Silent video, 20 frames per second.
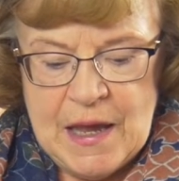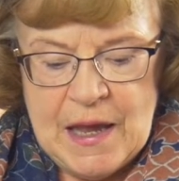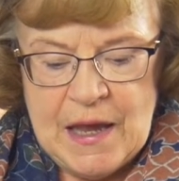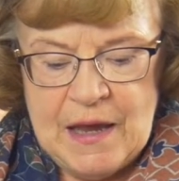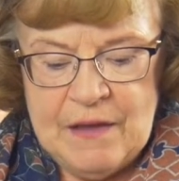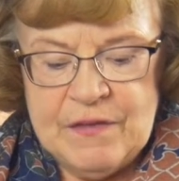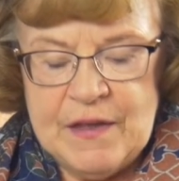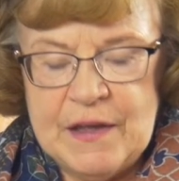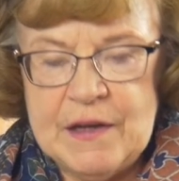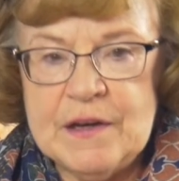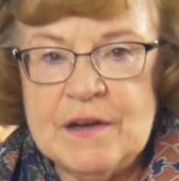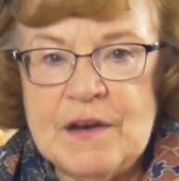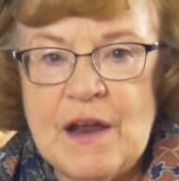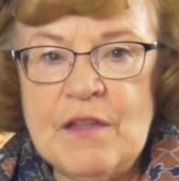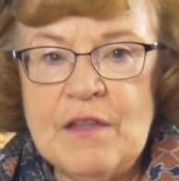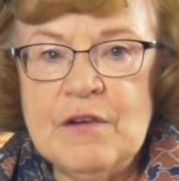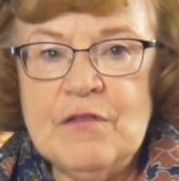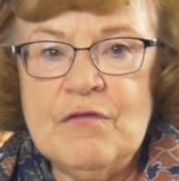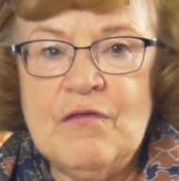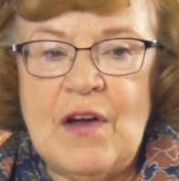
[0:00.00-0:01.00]
And then
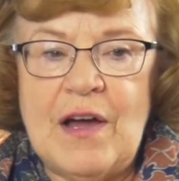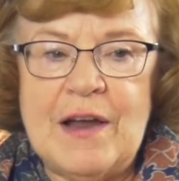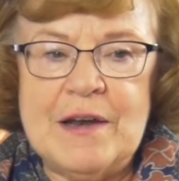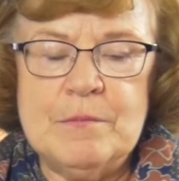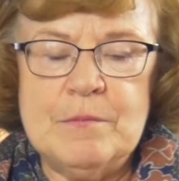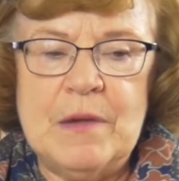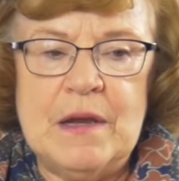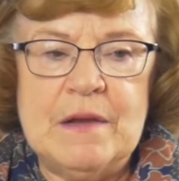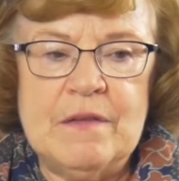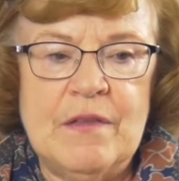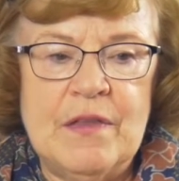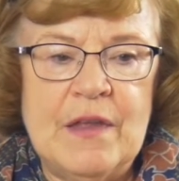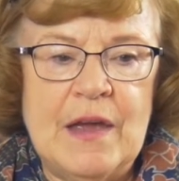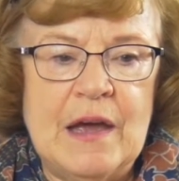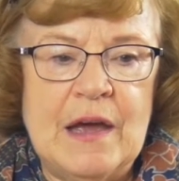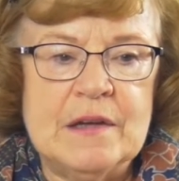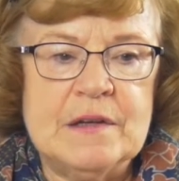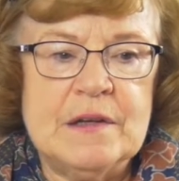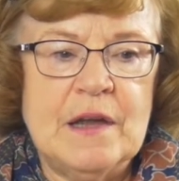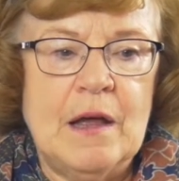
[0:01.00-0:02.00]
another vitamin
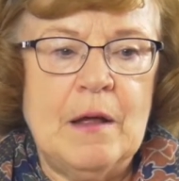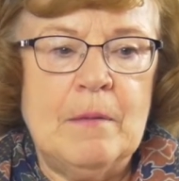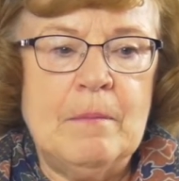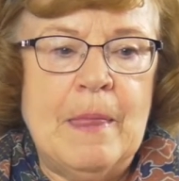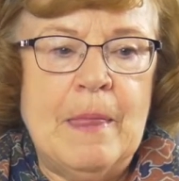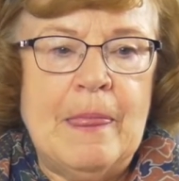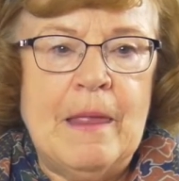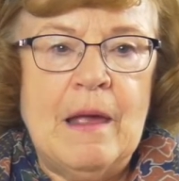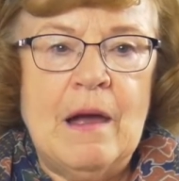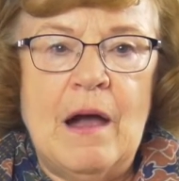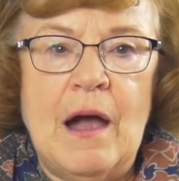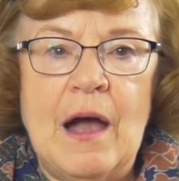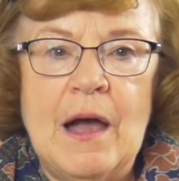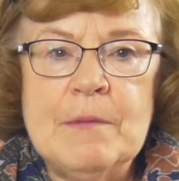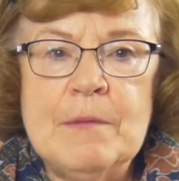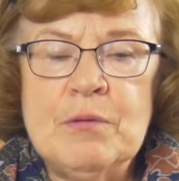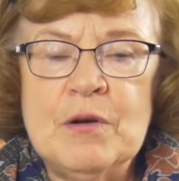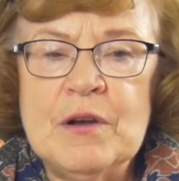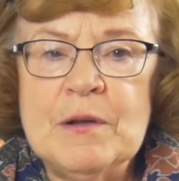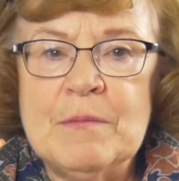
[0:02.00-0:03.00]
that
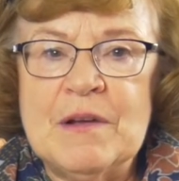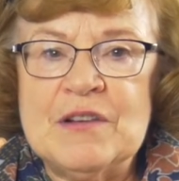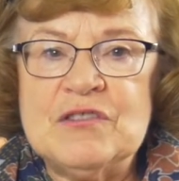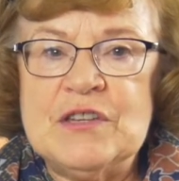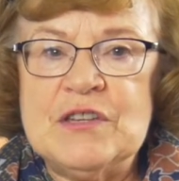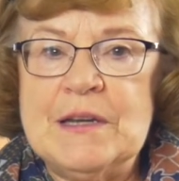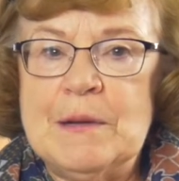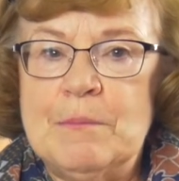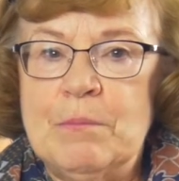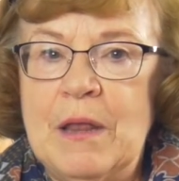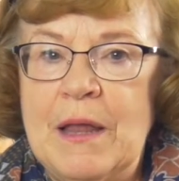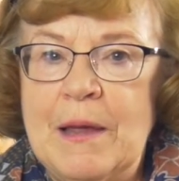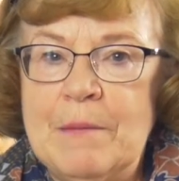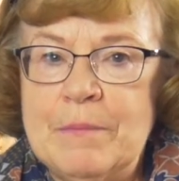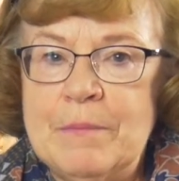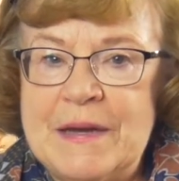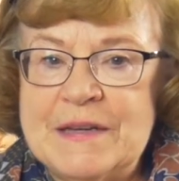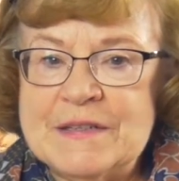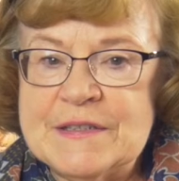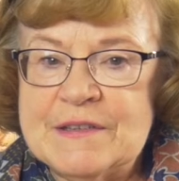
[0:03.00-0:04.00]
I pretty much eat a
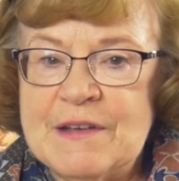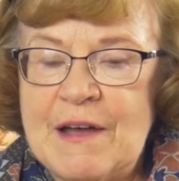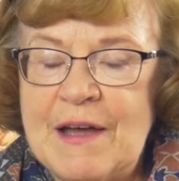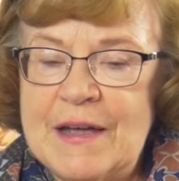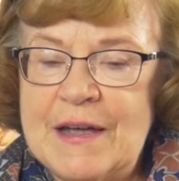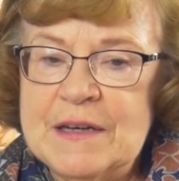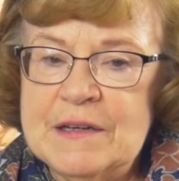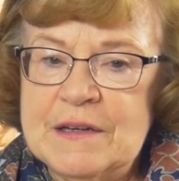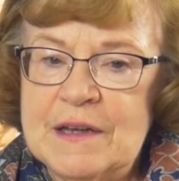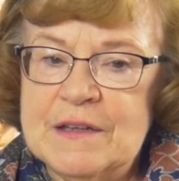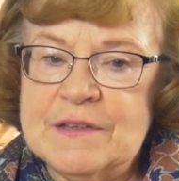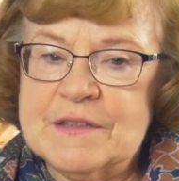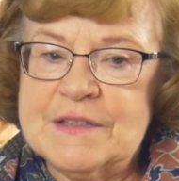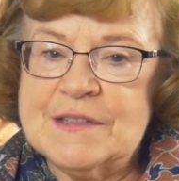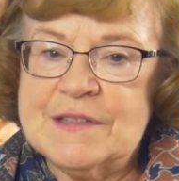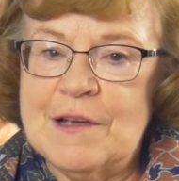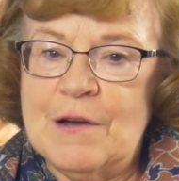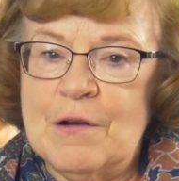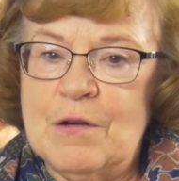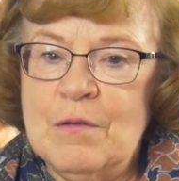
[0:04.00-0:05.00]
plant-based diet, and
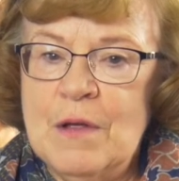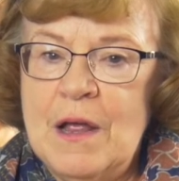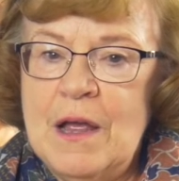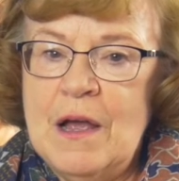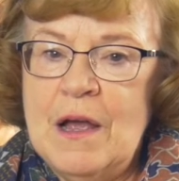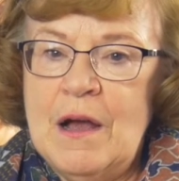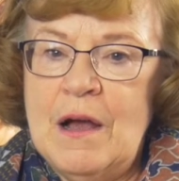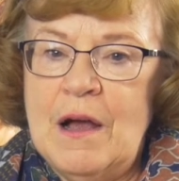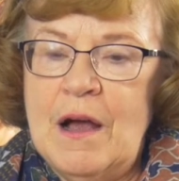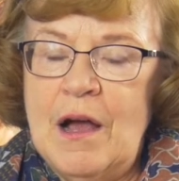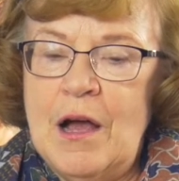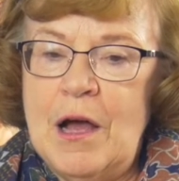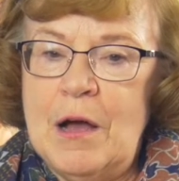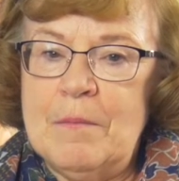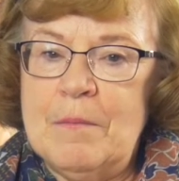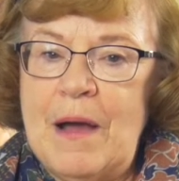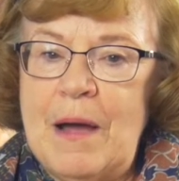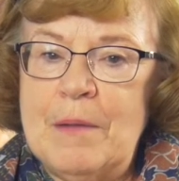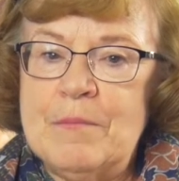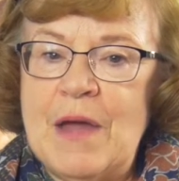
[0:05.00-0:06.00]
so
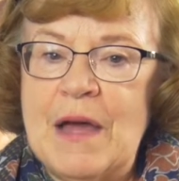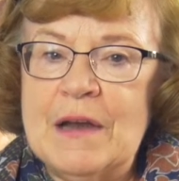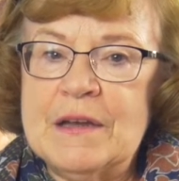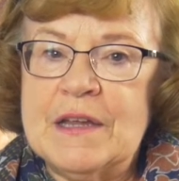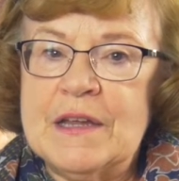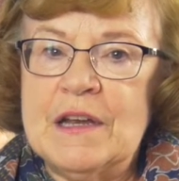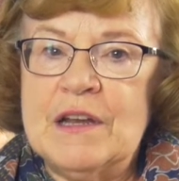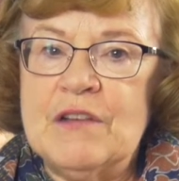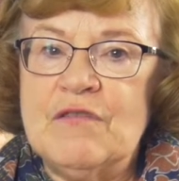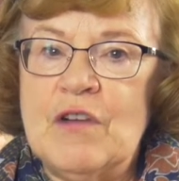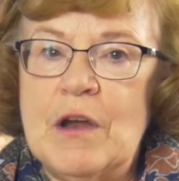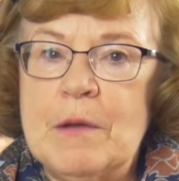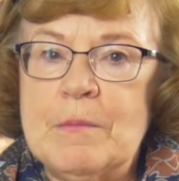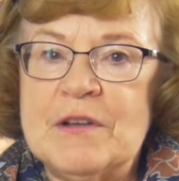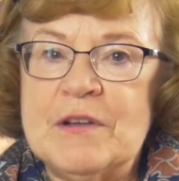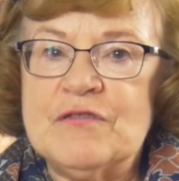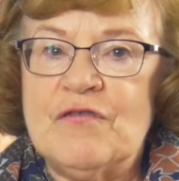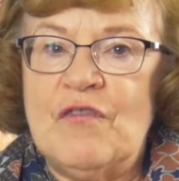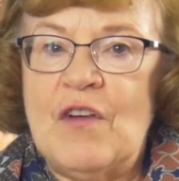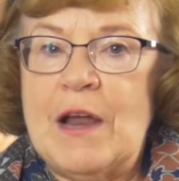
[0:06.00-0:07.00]
I'm not getting very
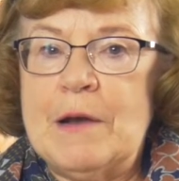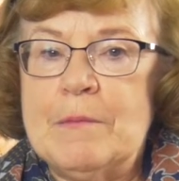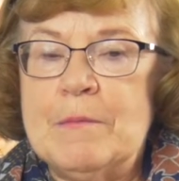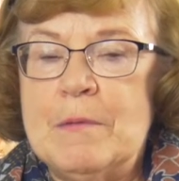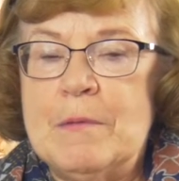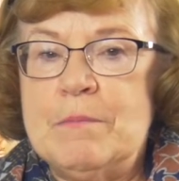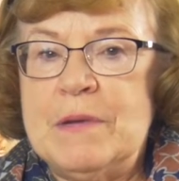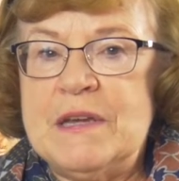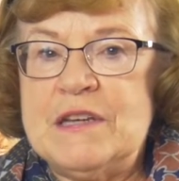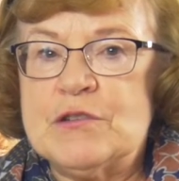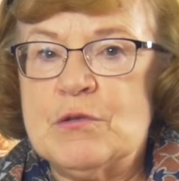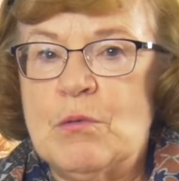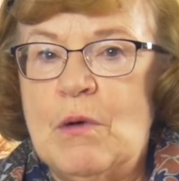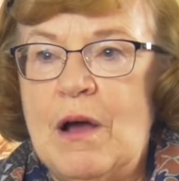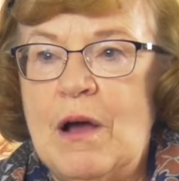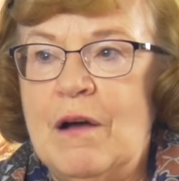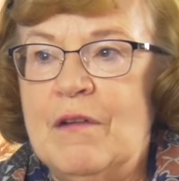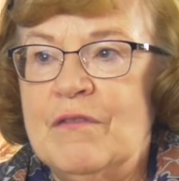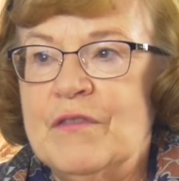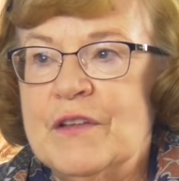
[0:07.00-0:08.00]
much vitamin
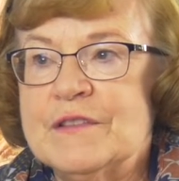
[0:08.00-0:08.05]
B12.